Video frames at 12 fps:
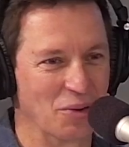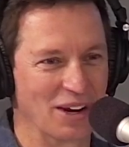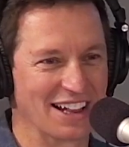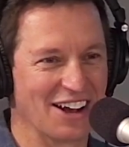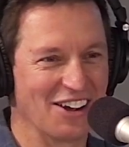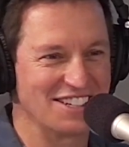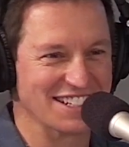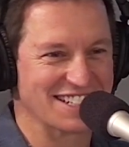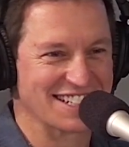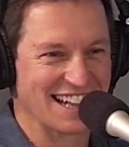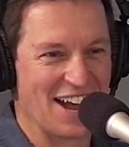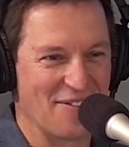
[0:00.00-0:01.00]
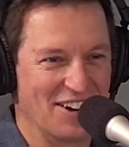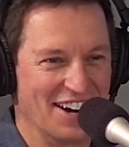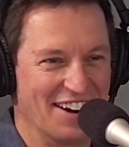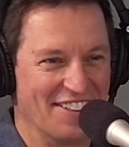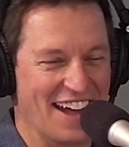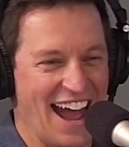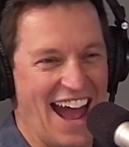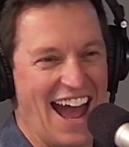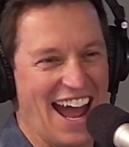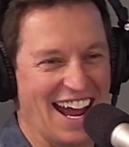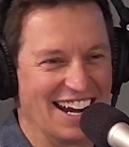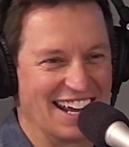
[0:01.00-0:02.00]
the willow, just slapping it on the
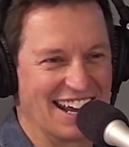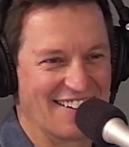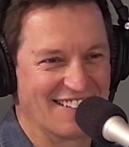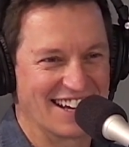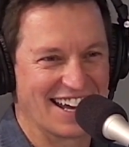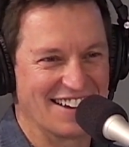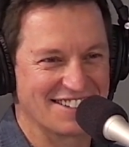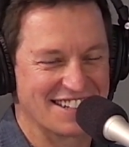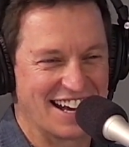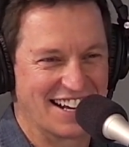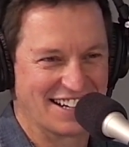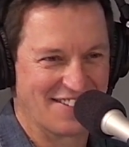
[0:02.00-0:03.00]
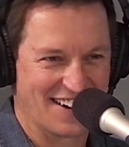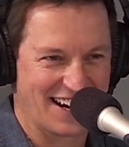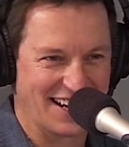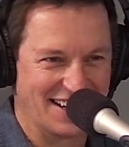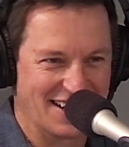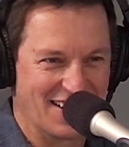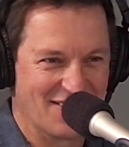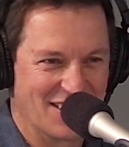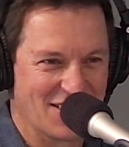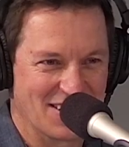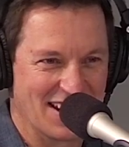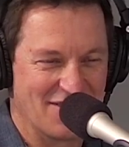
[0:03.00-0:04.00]
hand? Here we go, son. You reckon you're going
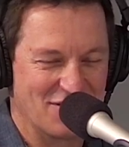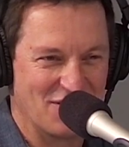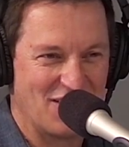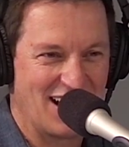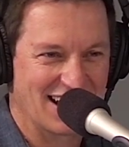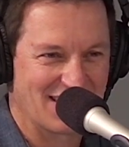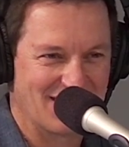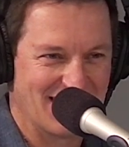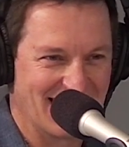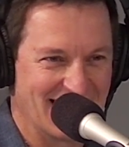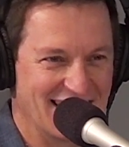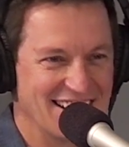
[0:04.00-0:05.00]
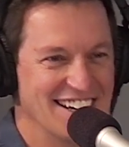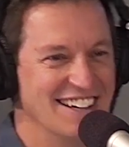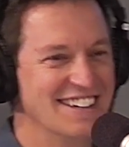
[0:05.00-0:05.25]
to be good enough for my little one, are you?